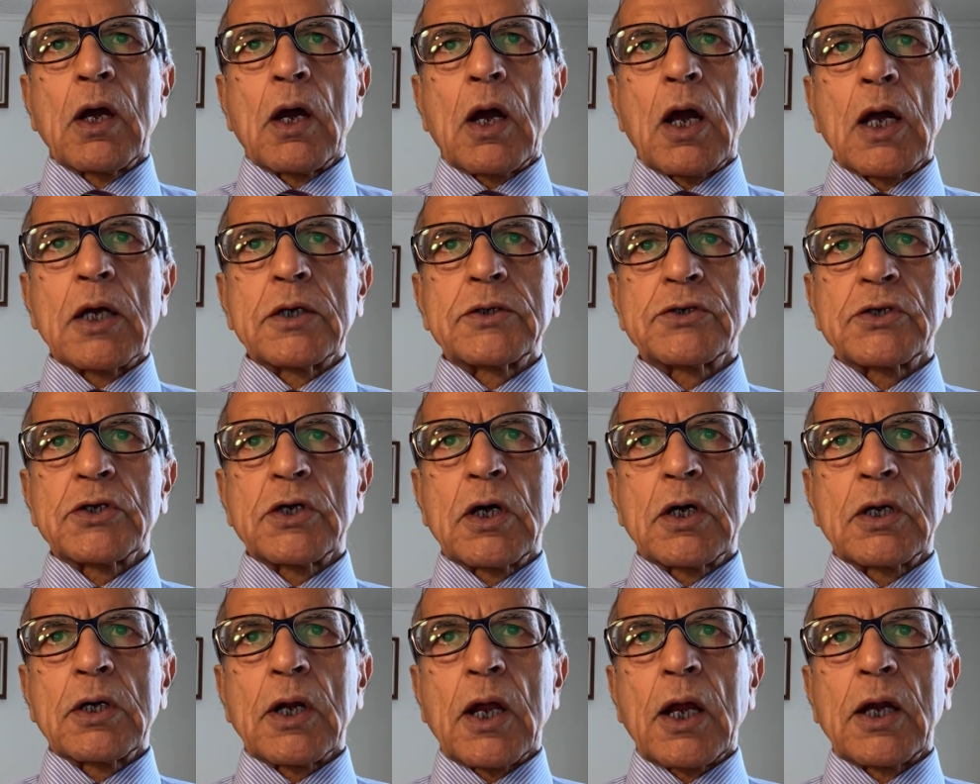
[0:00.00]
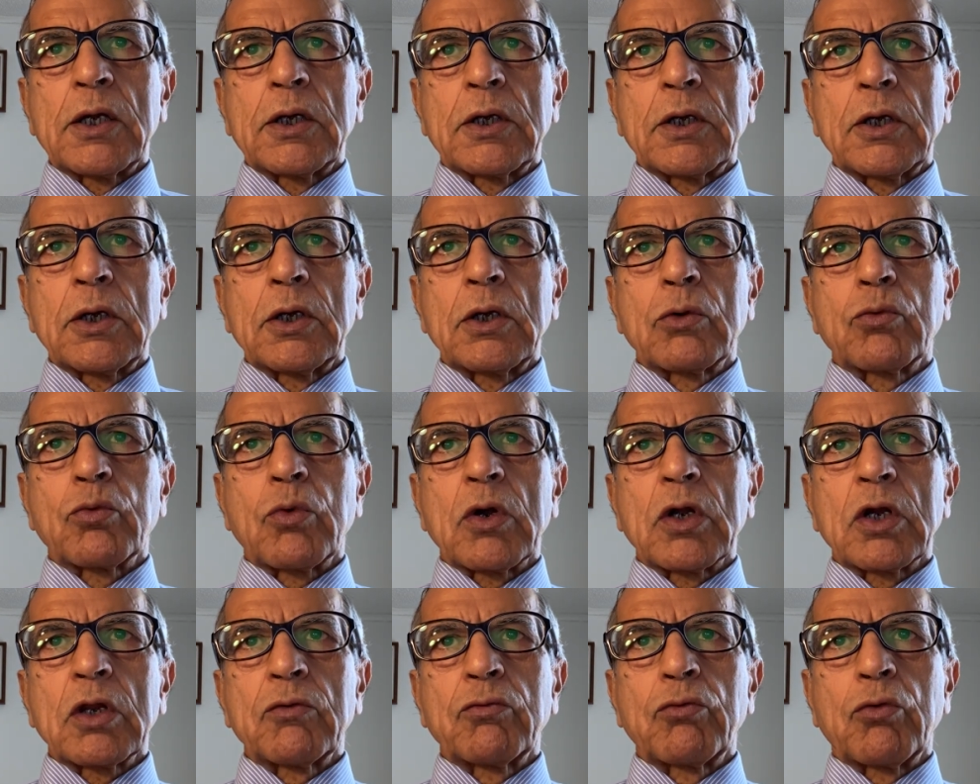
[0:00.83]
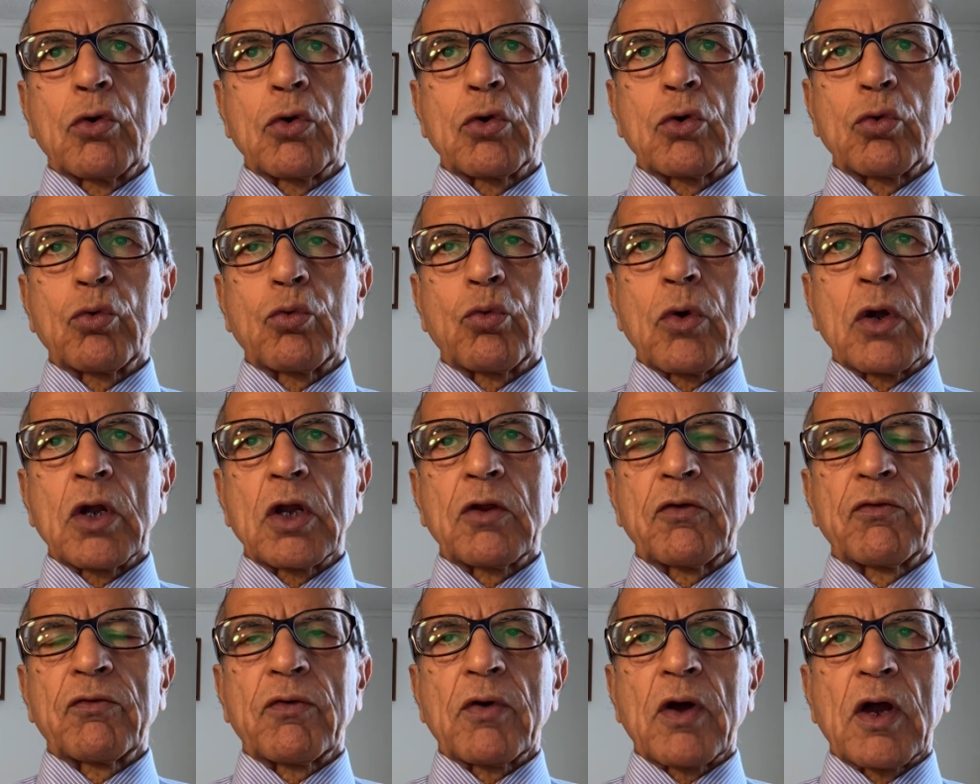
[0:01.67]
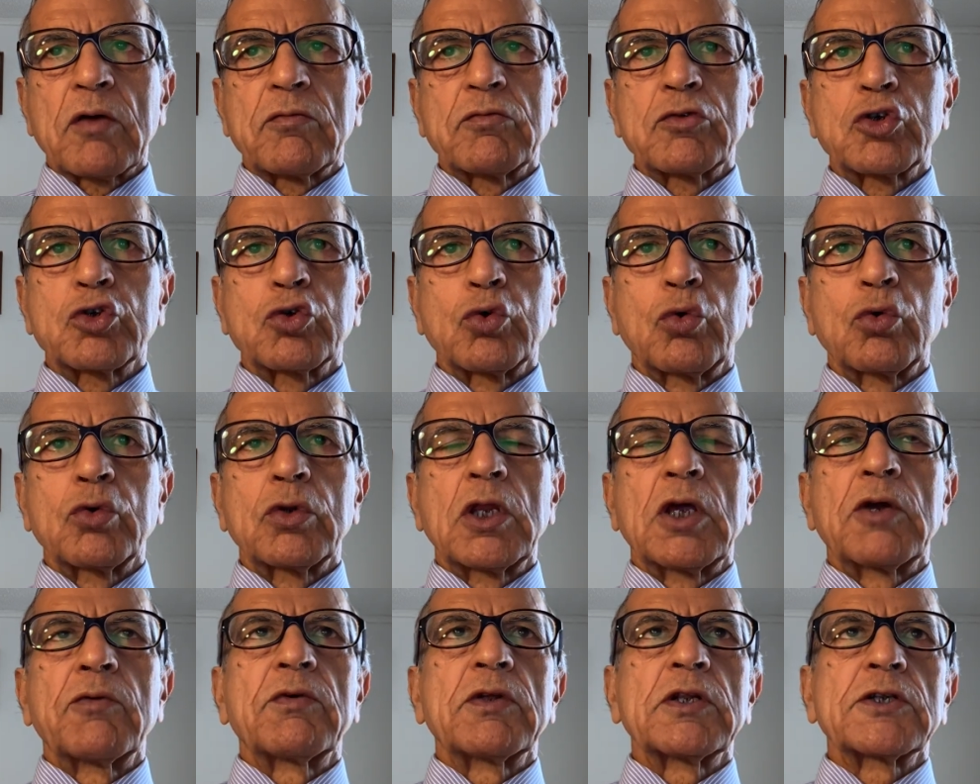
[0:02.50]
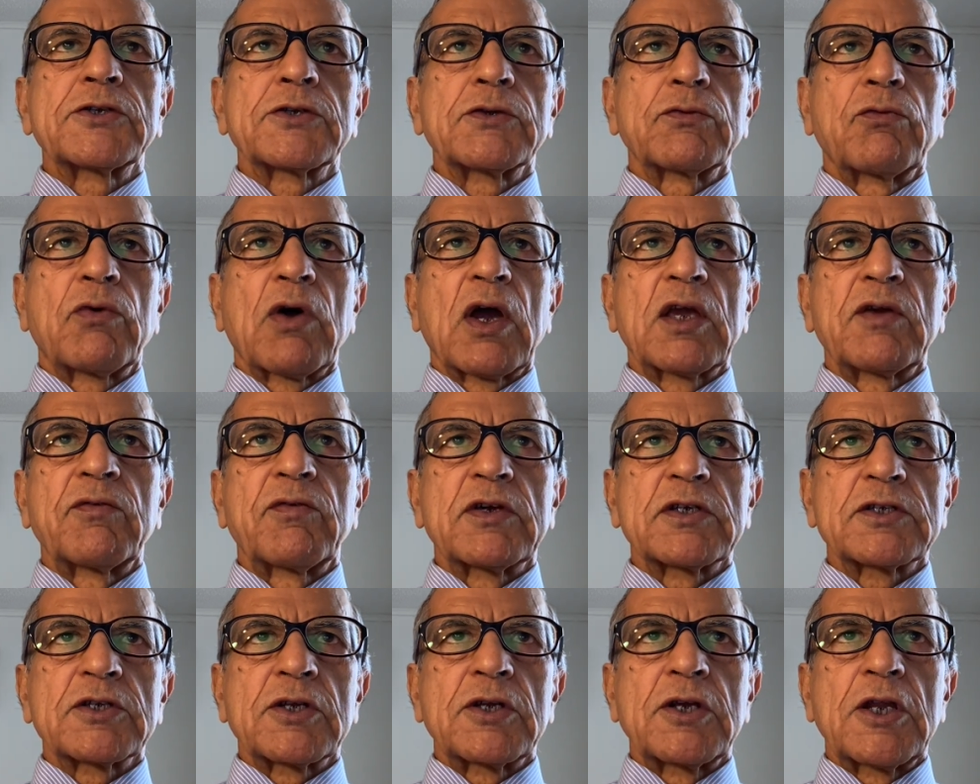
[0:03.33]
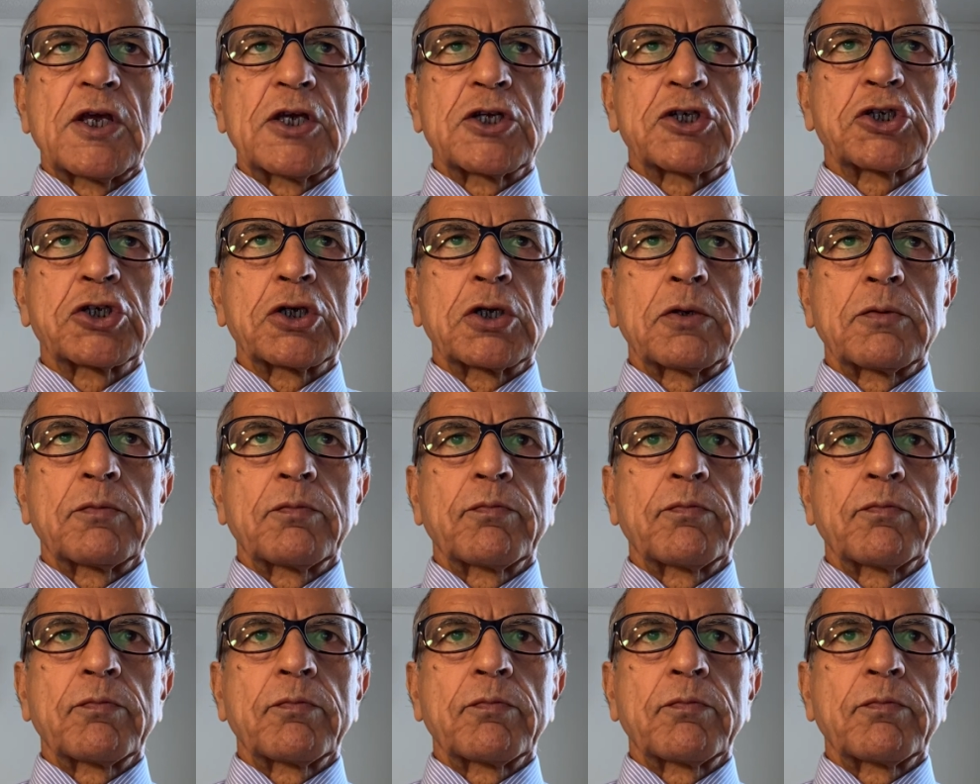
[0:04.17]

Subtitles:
Isaiah 19:24 to 25 show they will survive as a nation.